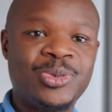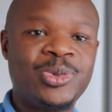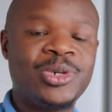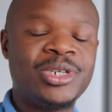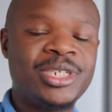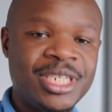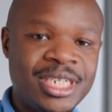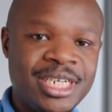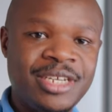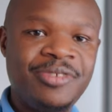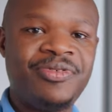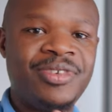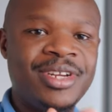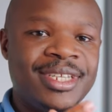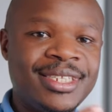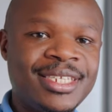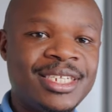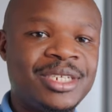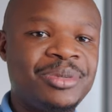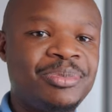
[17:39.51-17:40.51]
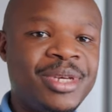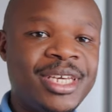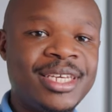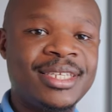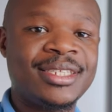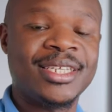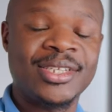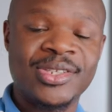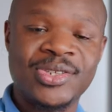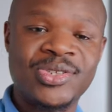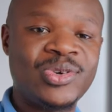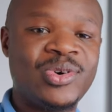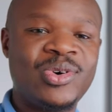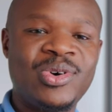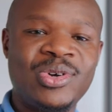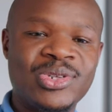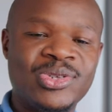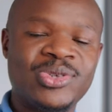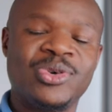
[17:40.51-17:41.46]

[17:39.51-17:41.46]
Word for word: what difference it makes, and so on.